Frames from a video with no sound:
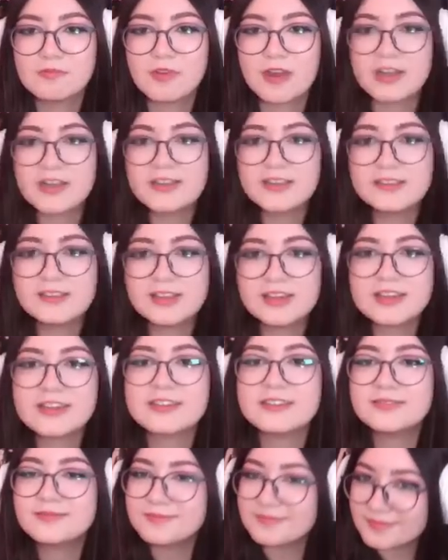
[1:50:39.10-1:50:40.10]
Right?
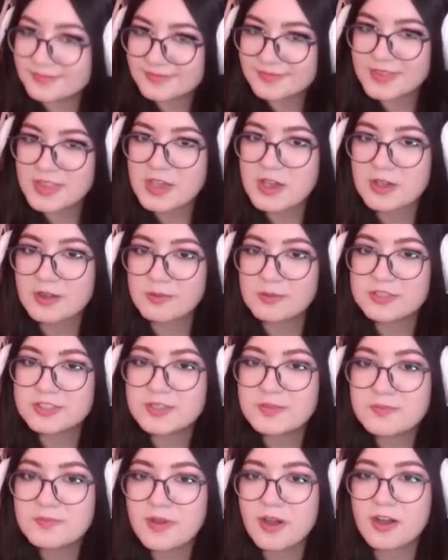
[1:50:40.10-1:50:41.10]
Like,
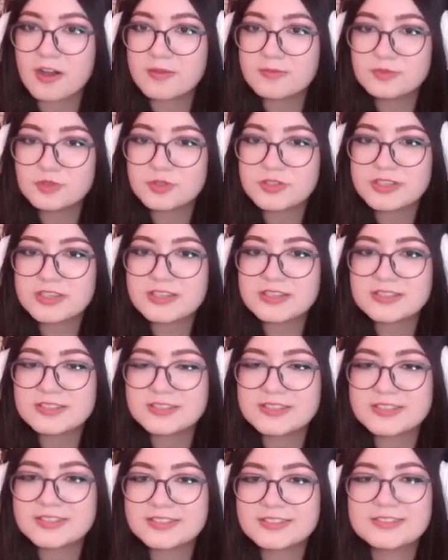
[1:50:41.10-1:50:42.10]
with some palm
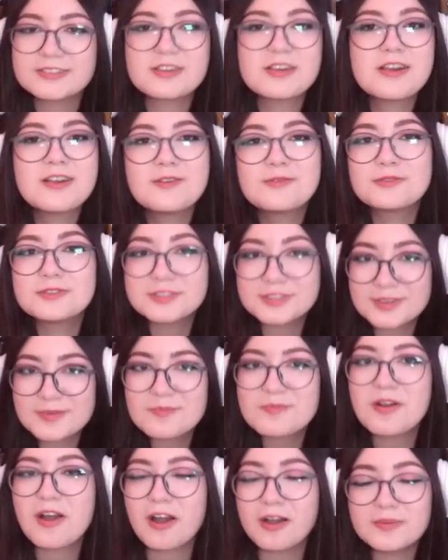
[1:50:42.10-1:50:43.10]
trees? with
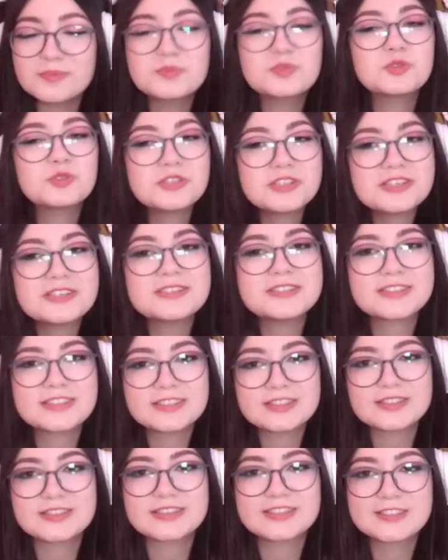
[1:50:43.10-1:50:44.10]
some palm
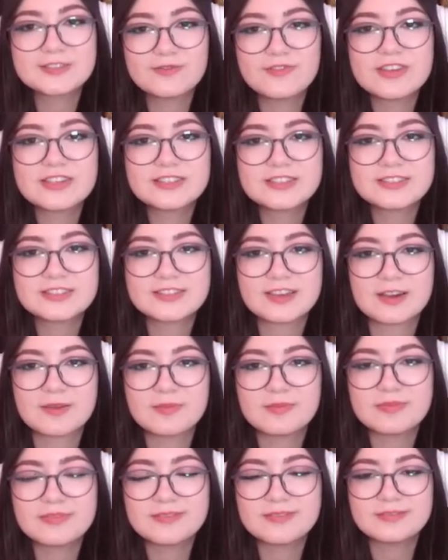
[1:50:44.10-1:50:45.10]
trees, this this fixes
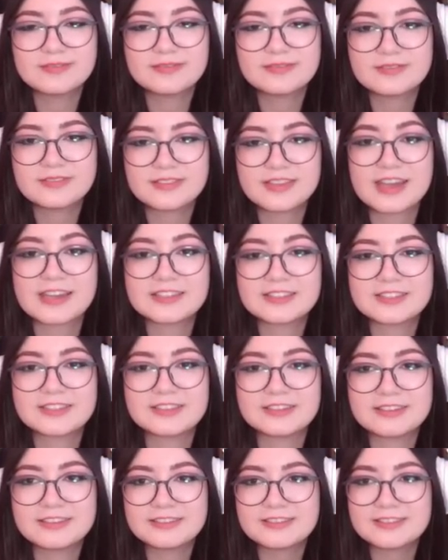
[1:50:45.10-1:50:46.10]
up
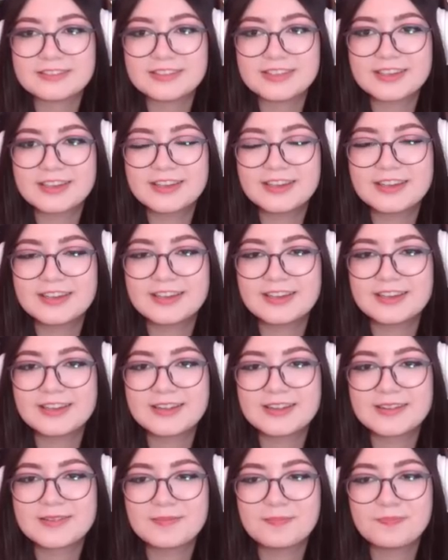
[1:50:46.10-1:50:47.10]
nicely.
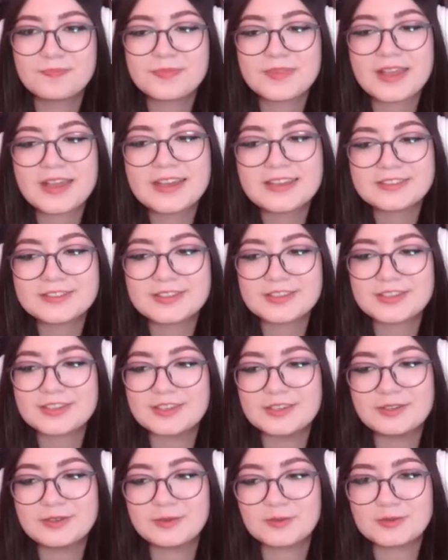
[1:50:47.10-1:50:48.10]
It's
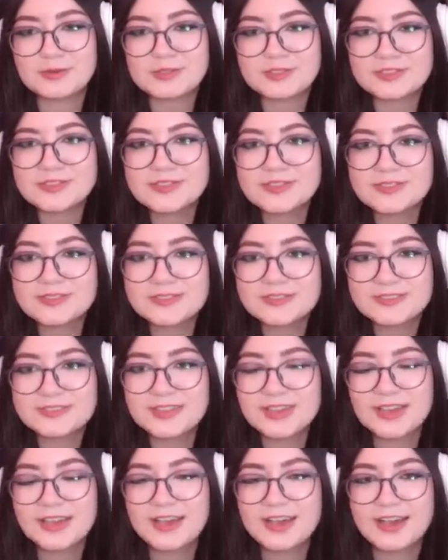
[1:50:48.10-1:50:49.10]
cute.
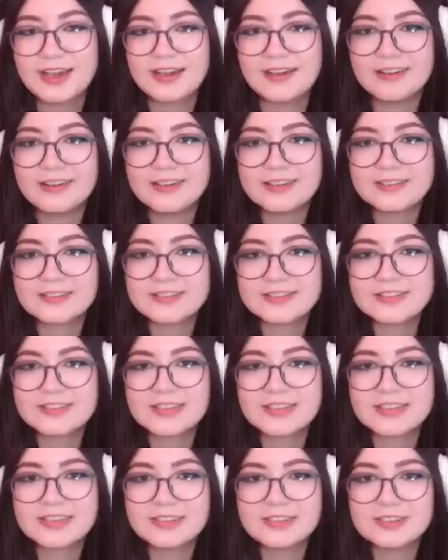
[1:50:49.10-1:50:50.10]

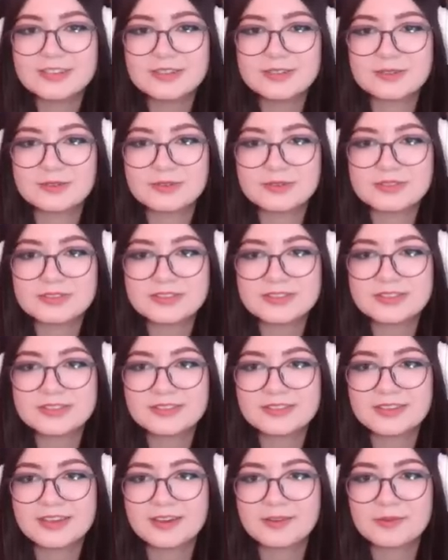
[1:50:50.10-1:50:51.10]
It's cute.
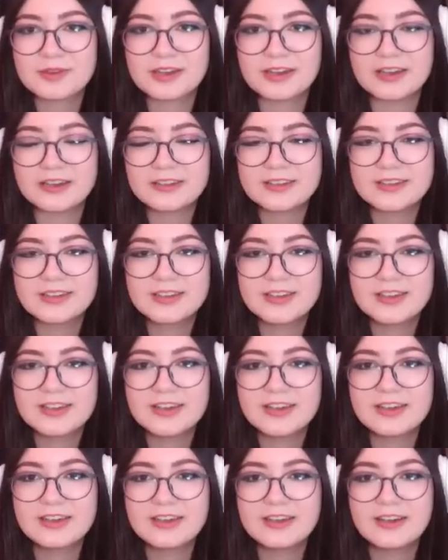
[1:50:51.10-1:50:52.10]
Okay.
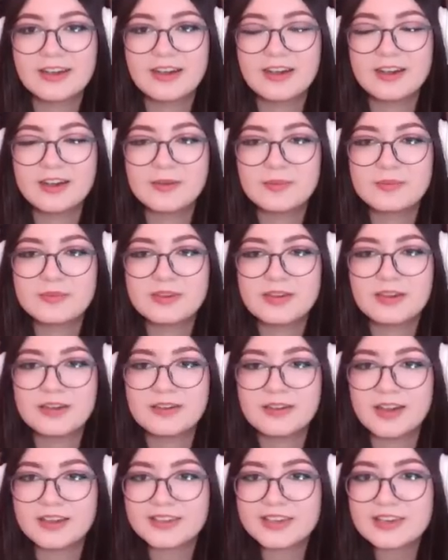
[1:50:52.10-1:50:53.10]
Um,
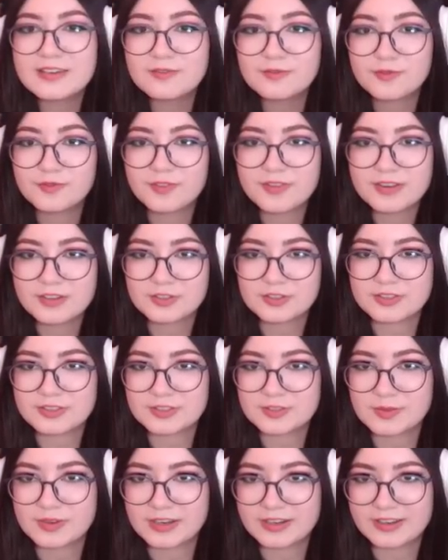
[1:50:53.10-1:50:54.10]
I can't finish
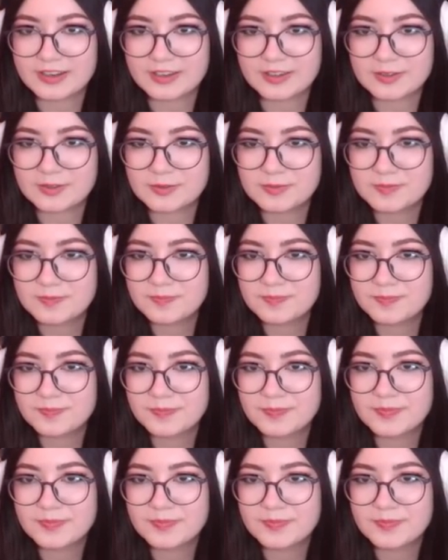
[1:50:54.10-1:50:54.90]
this right now.